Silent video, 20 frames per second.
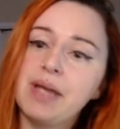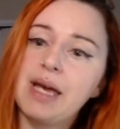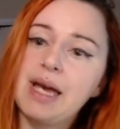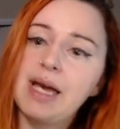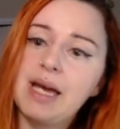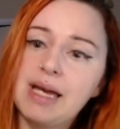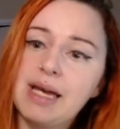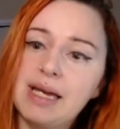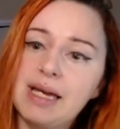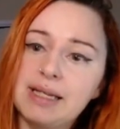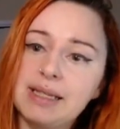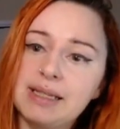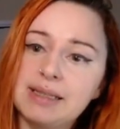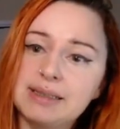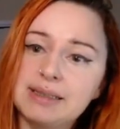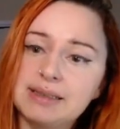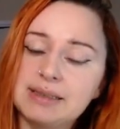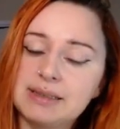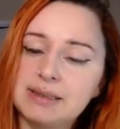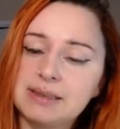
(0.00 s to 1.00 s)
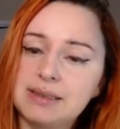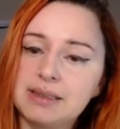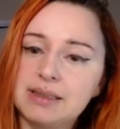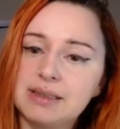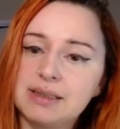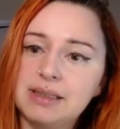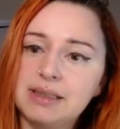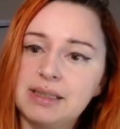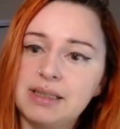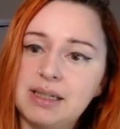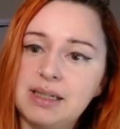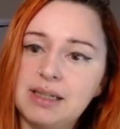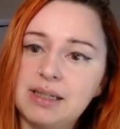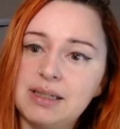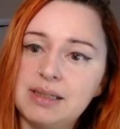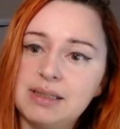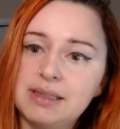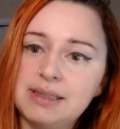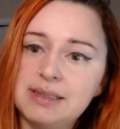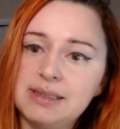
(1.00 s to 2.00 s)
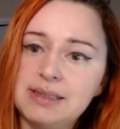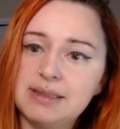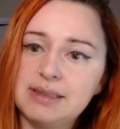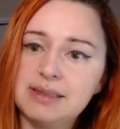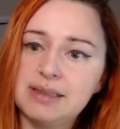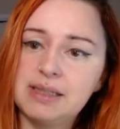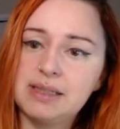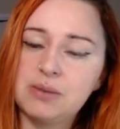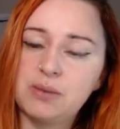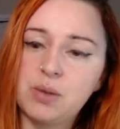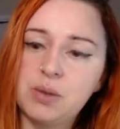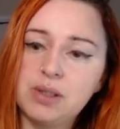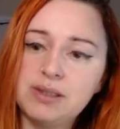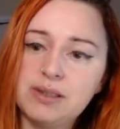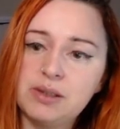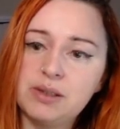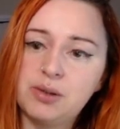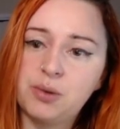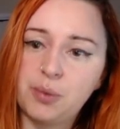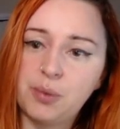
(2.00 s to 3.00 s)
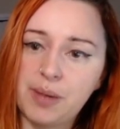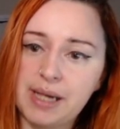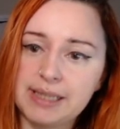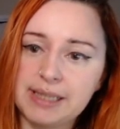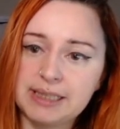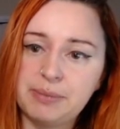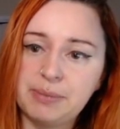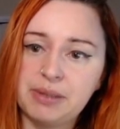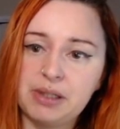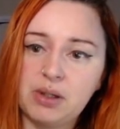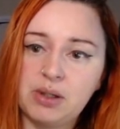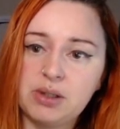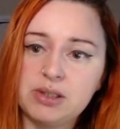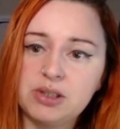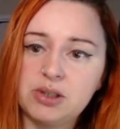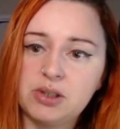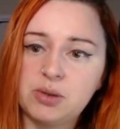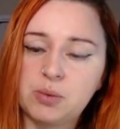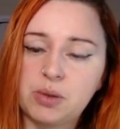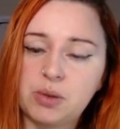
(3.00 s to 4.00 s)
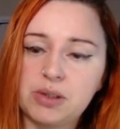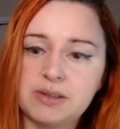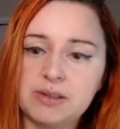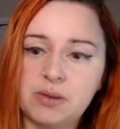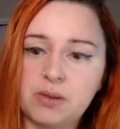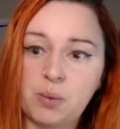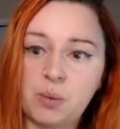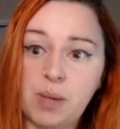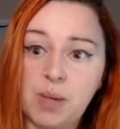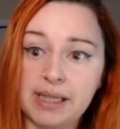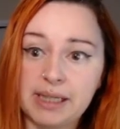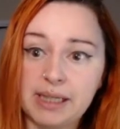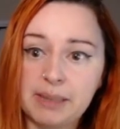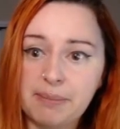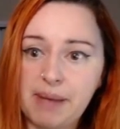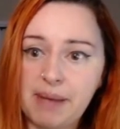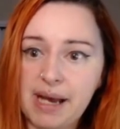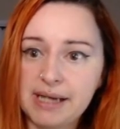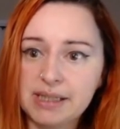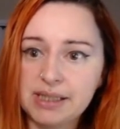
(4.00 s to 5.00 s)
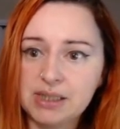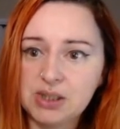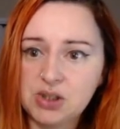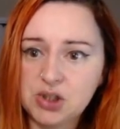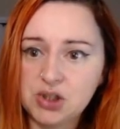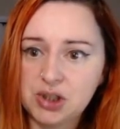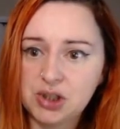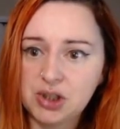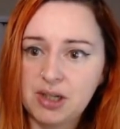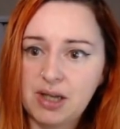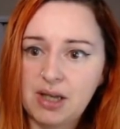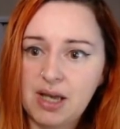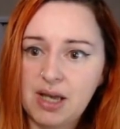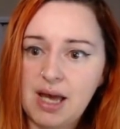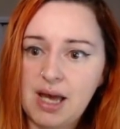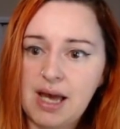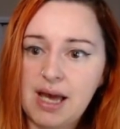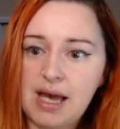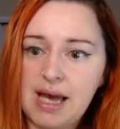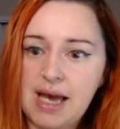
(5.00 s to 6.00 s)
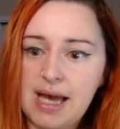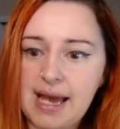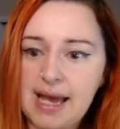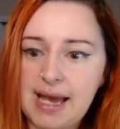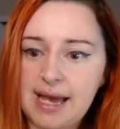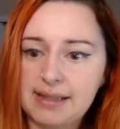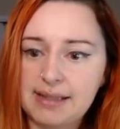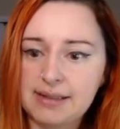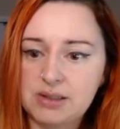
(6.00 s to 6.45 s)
And it runs the quest, but it also runs the relic package and